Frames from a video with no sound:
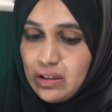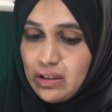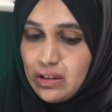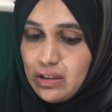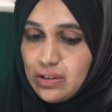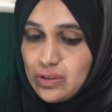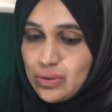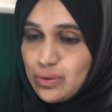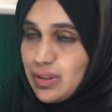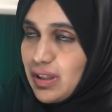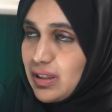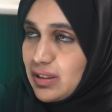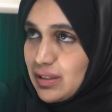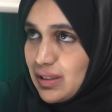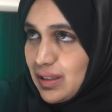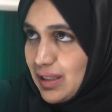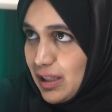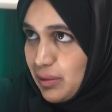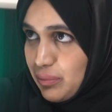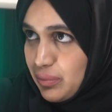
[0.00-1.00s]
So that's a
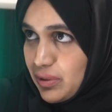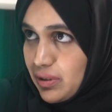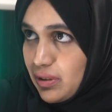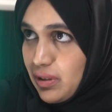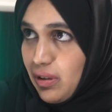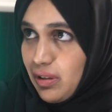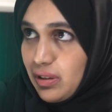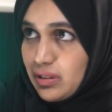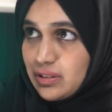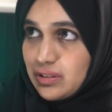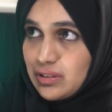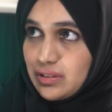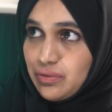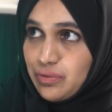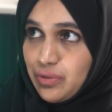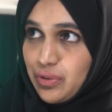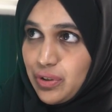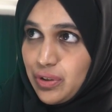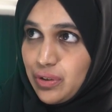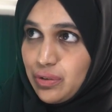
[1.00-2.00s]
labor cost
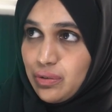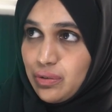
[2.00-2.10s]
for you.